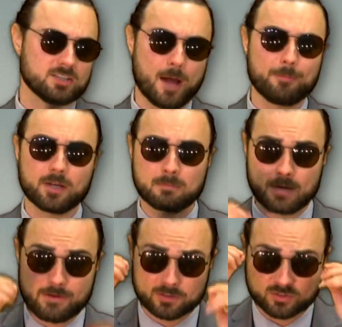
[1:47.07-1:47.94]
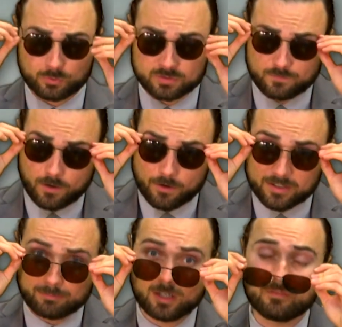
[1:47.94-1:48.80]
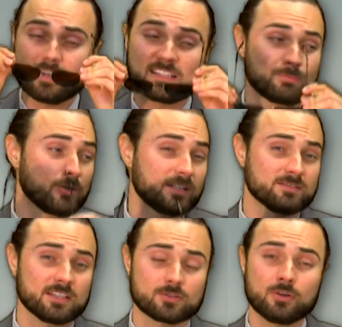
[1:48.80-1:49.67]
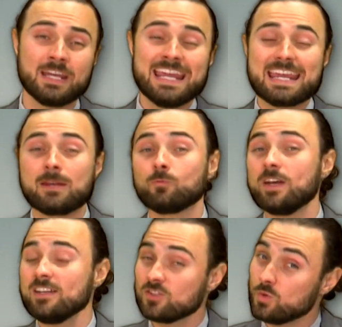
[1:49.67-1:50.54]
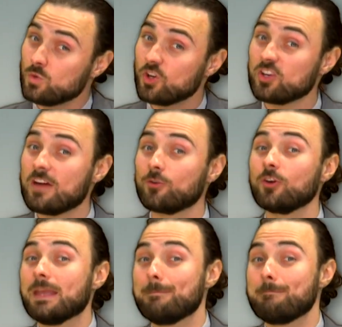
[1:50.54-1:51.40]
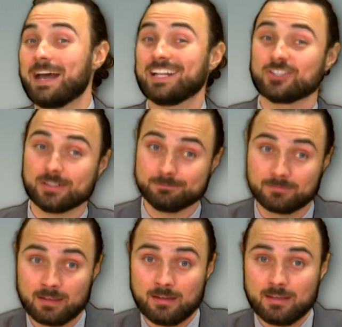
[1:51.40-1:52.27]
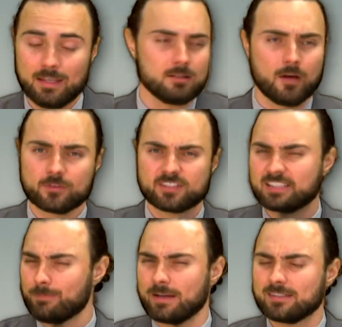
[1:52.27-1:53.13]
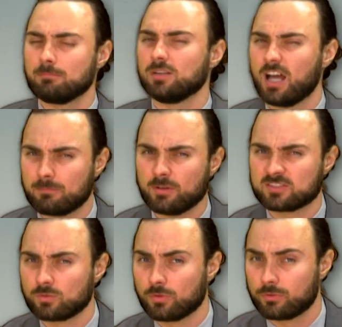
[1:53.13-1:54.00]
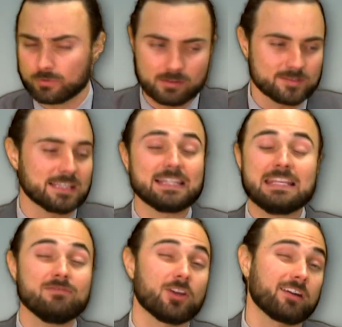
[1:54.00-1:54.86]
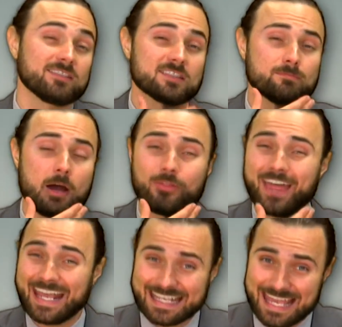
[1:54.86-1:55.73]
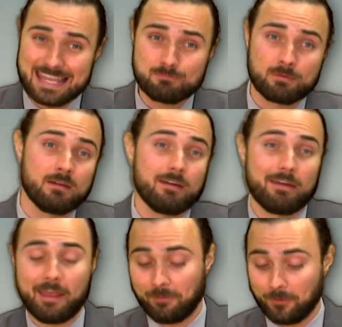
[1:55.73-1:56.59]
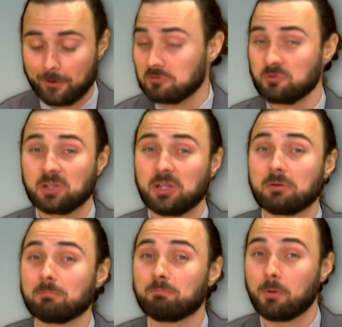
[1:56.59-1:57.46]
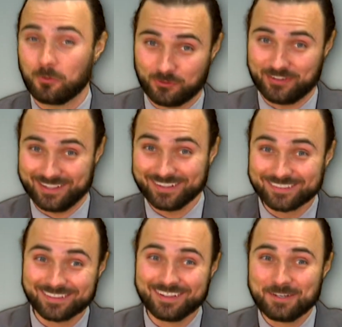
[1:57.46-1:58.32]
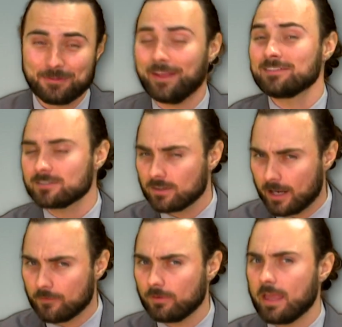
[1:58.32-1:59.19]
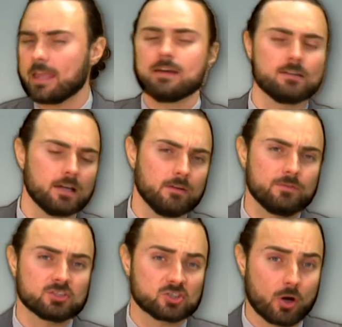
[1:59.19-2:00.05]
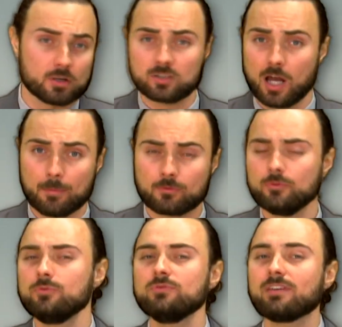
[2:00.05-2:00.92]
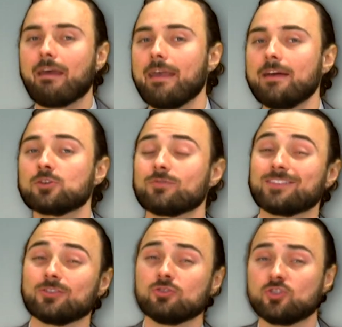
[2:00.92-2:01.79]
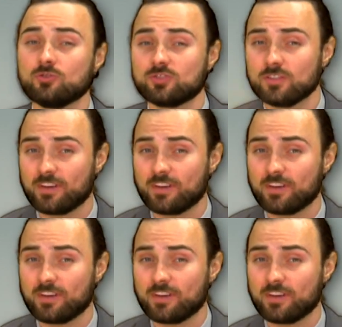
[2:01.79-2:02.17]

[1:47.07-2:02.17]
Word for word: Top Gun Maverick soars far and above its predecessor in ways you could never imagine. It offers expected blockbuster thrills that'll leave the audience's mouth agape and their adrenaline pulsing, thanks to the careful hand of star Tom Cruise and director Joseph